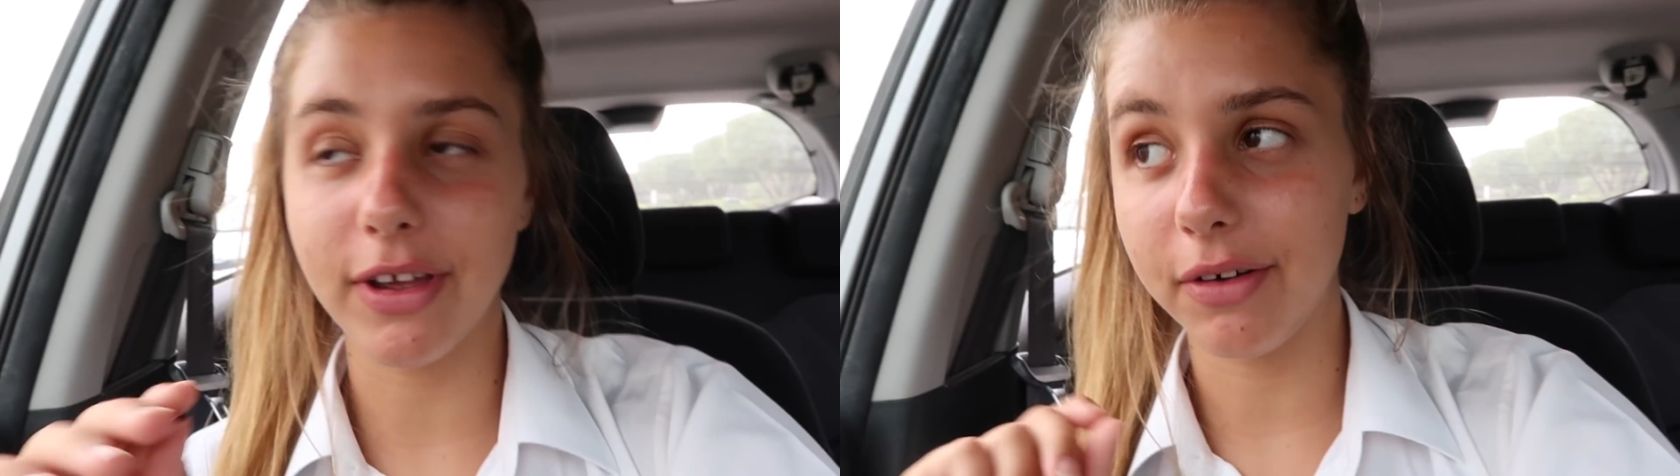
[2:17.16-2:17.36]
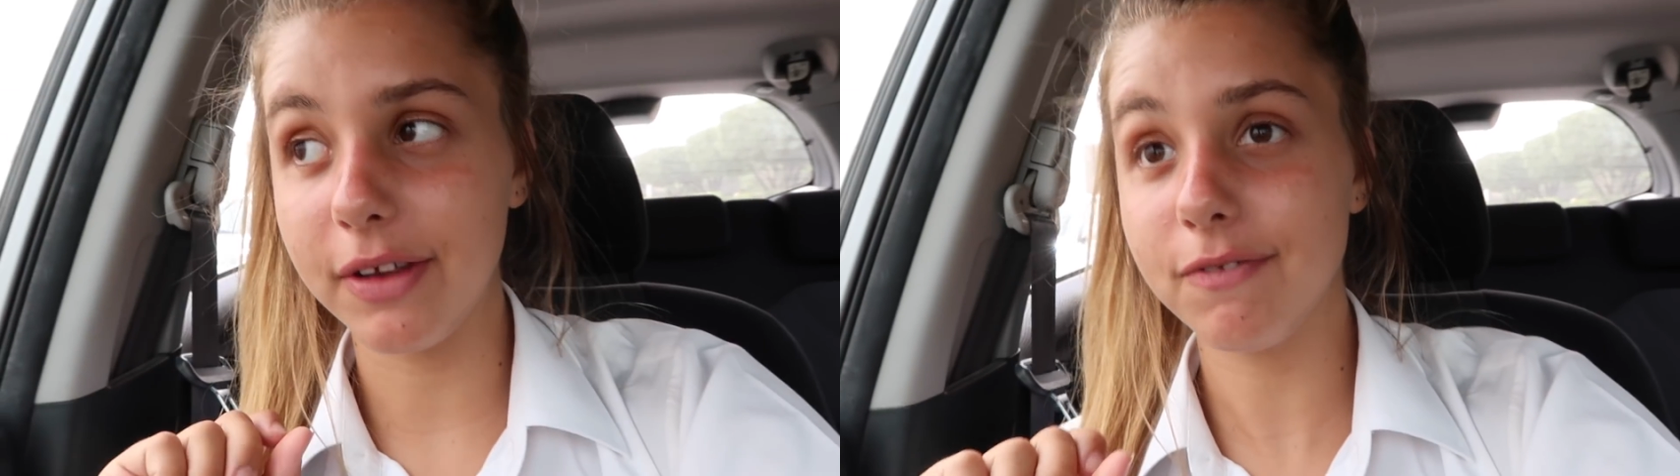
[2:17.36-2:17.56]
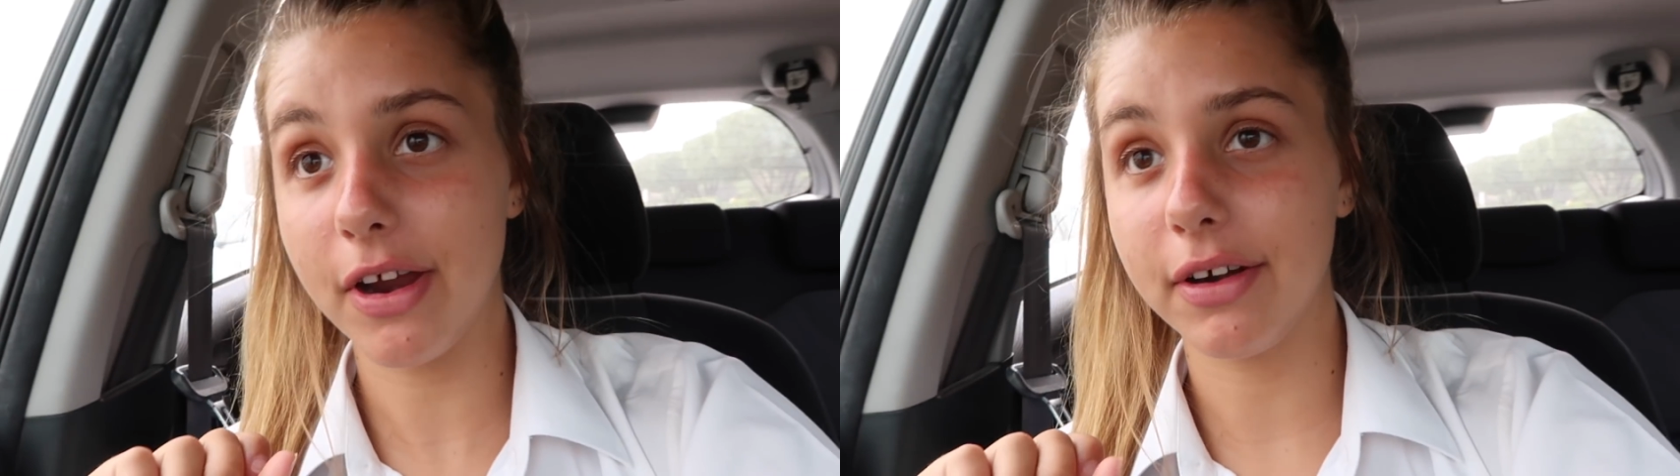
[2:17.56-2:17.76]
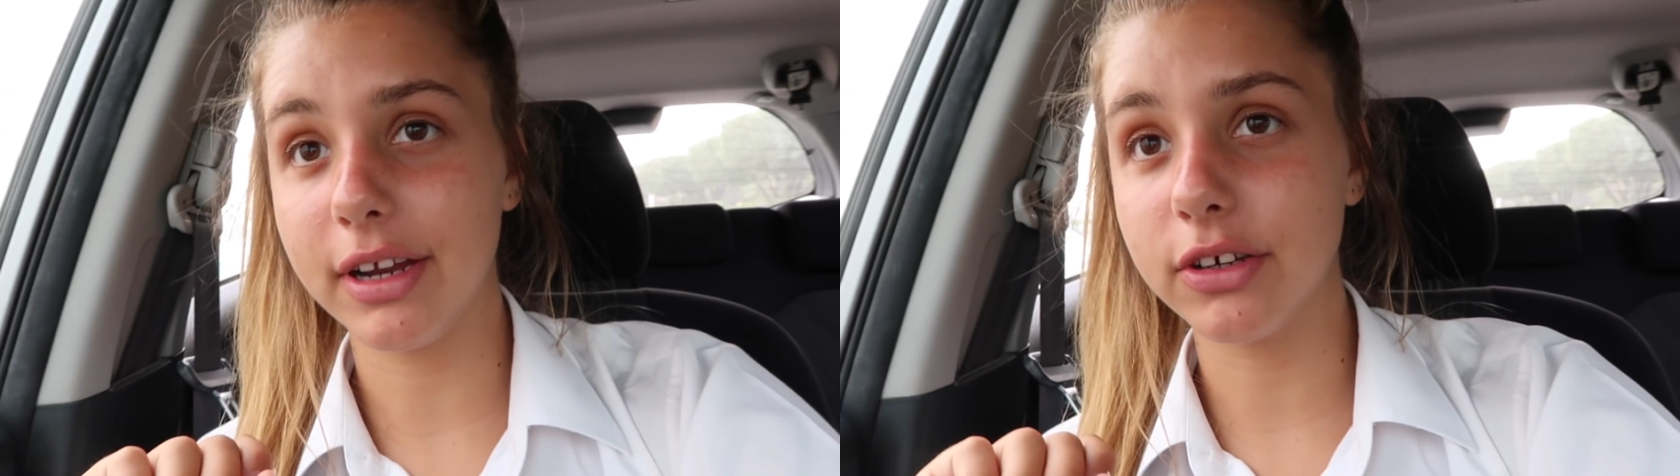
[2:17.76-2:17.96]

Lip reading: very, very